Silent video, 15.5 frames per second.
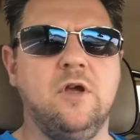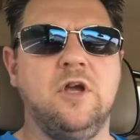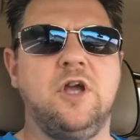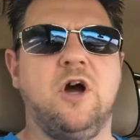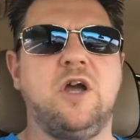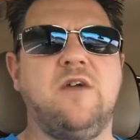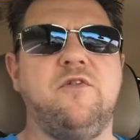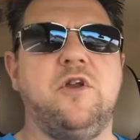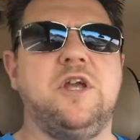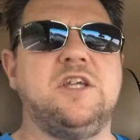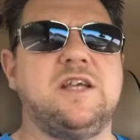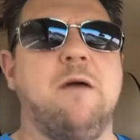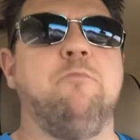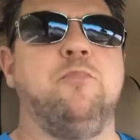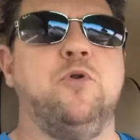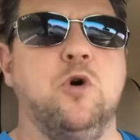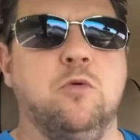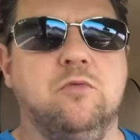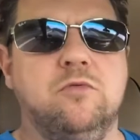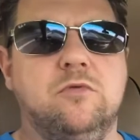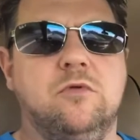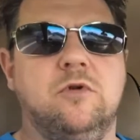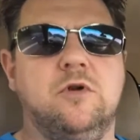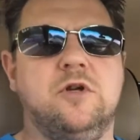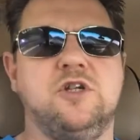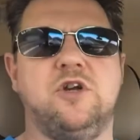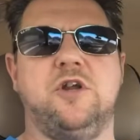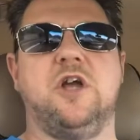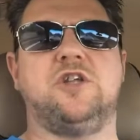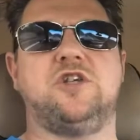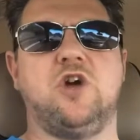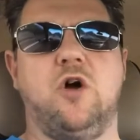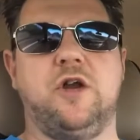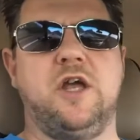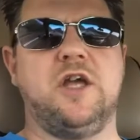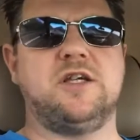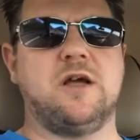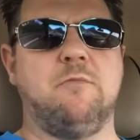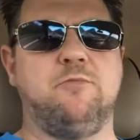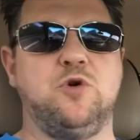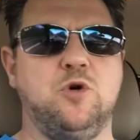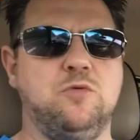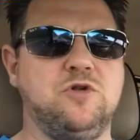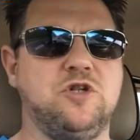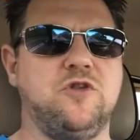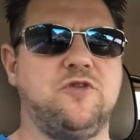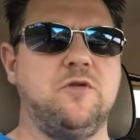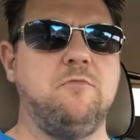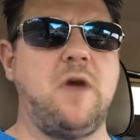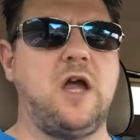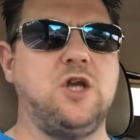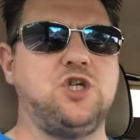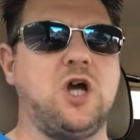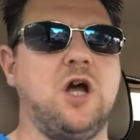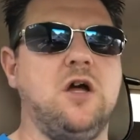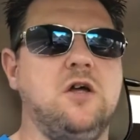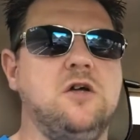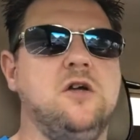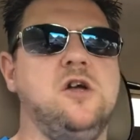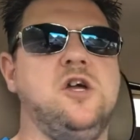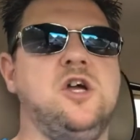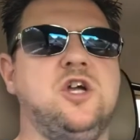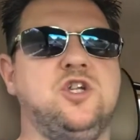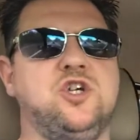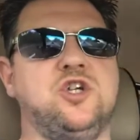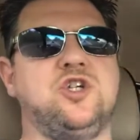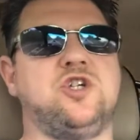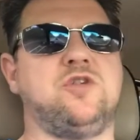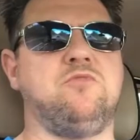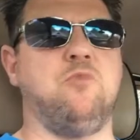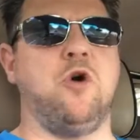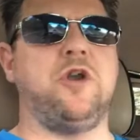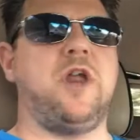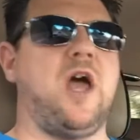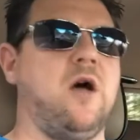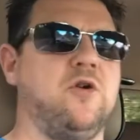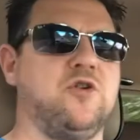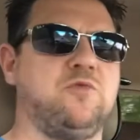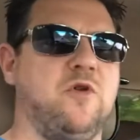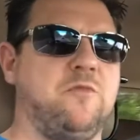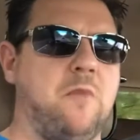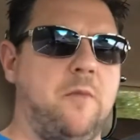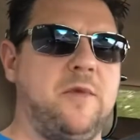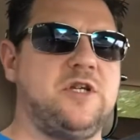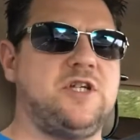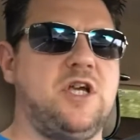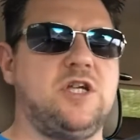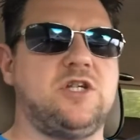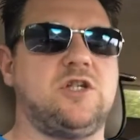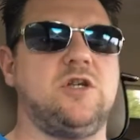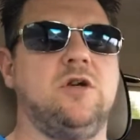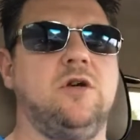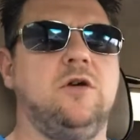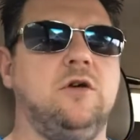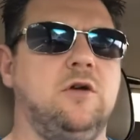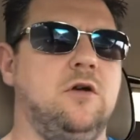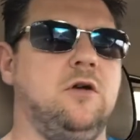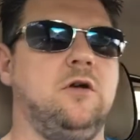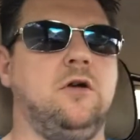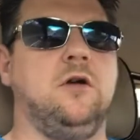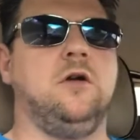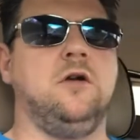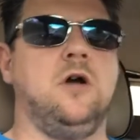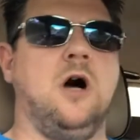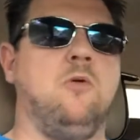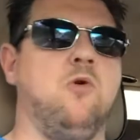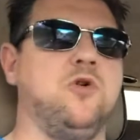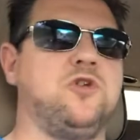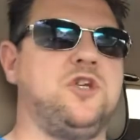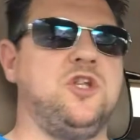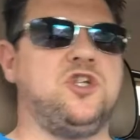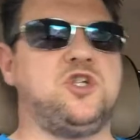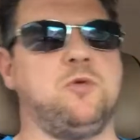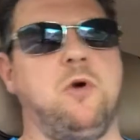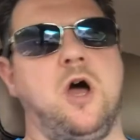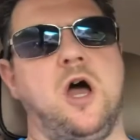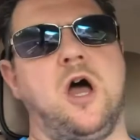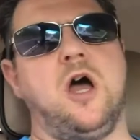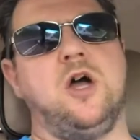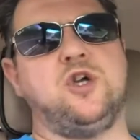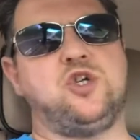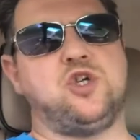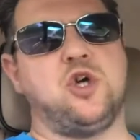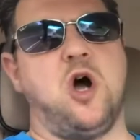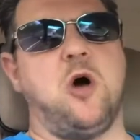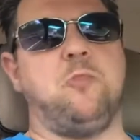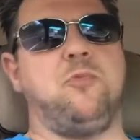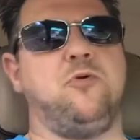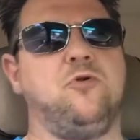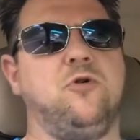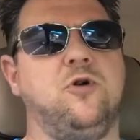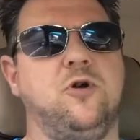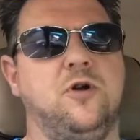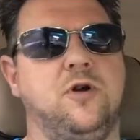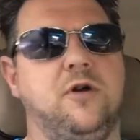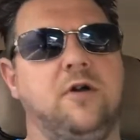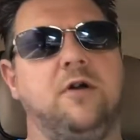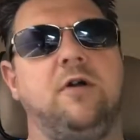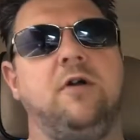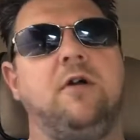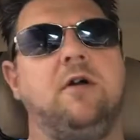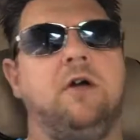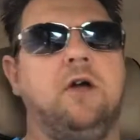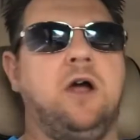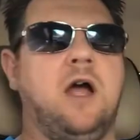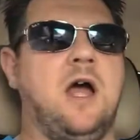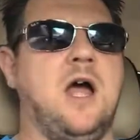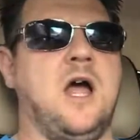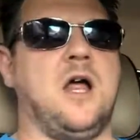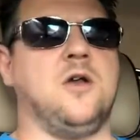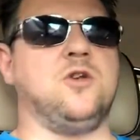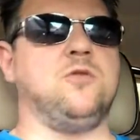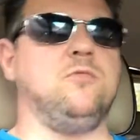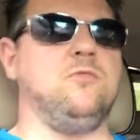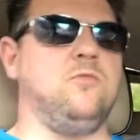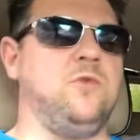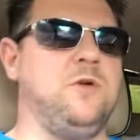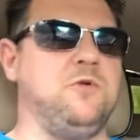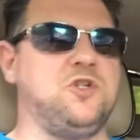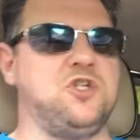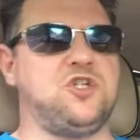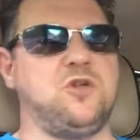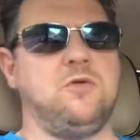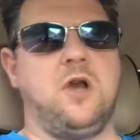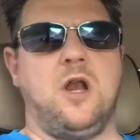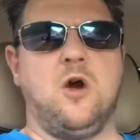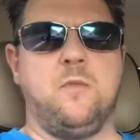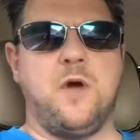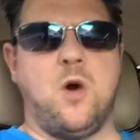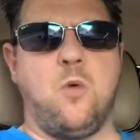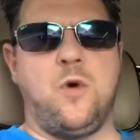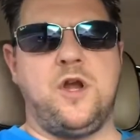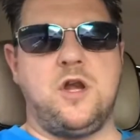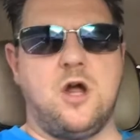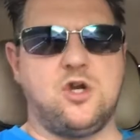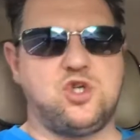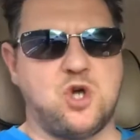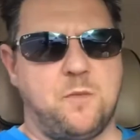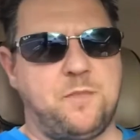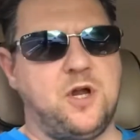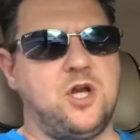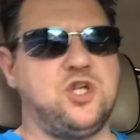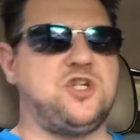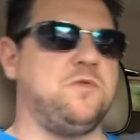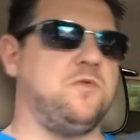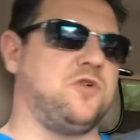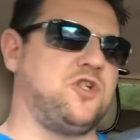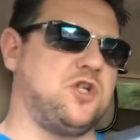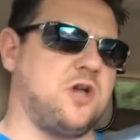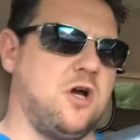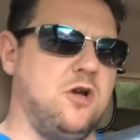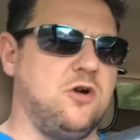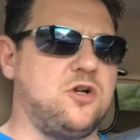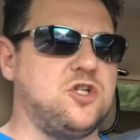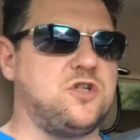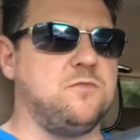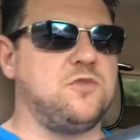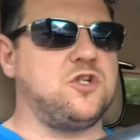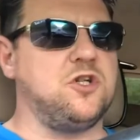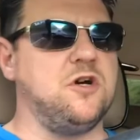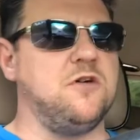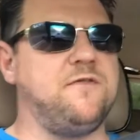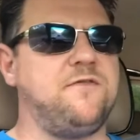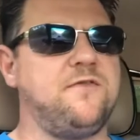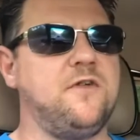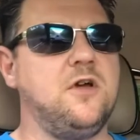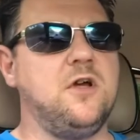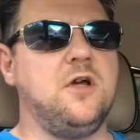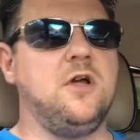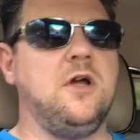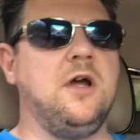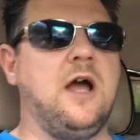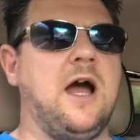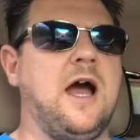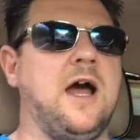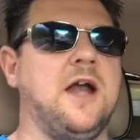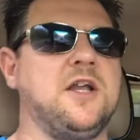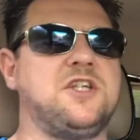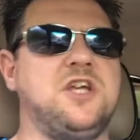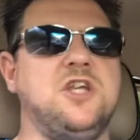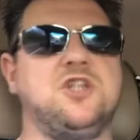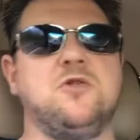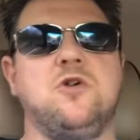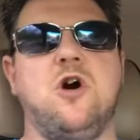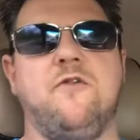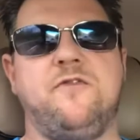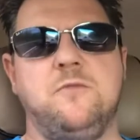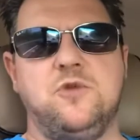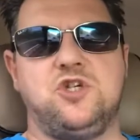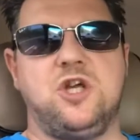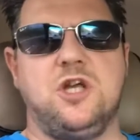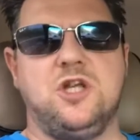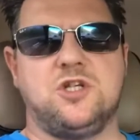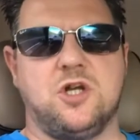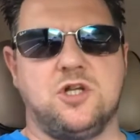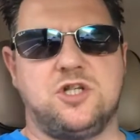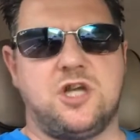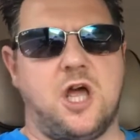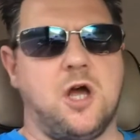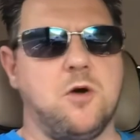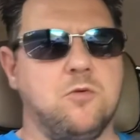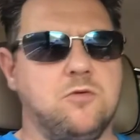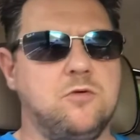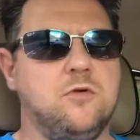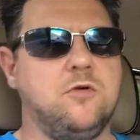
I'll give you an example. It's only a tiny example, it's nothing major. Just one day I was with my missus. I walked into a shop and we were just doing a little bit of window shopping. She wanted to go and look at some stuff, and I seen some coffee machines on sale.